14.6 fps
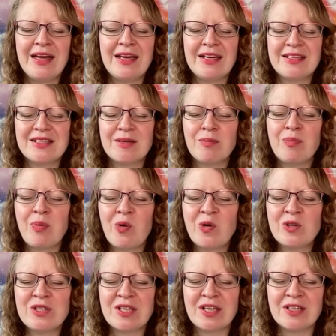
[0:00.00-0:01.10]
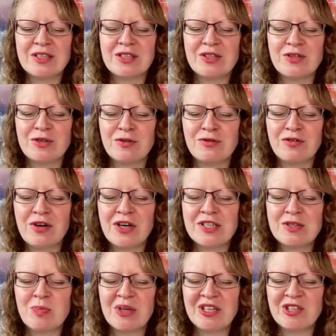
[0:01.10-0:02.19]
It is important to
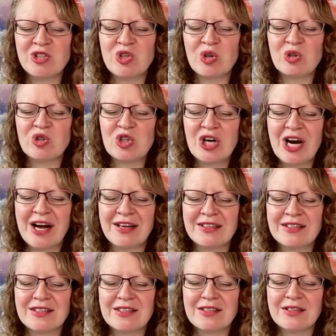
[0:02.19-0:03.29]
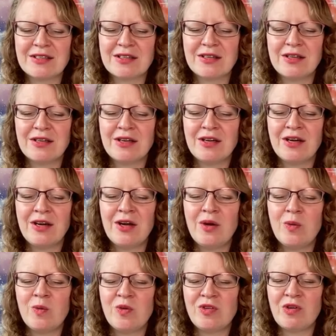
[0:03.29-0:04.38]
first build your trust
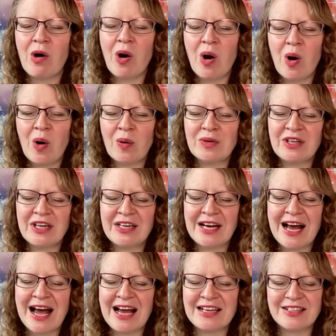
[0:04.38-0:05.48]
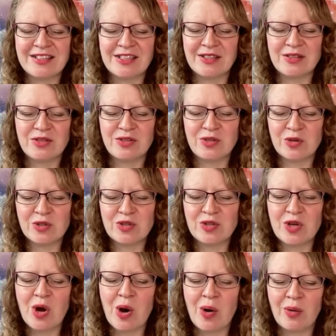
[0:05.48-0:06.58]
with your own inner essence, your
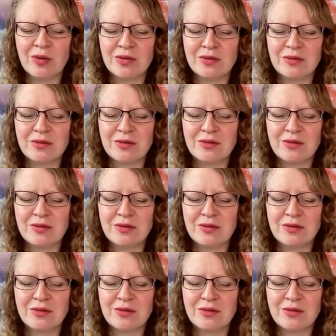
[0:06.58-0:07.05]
soul,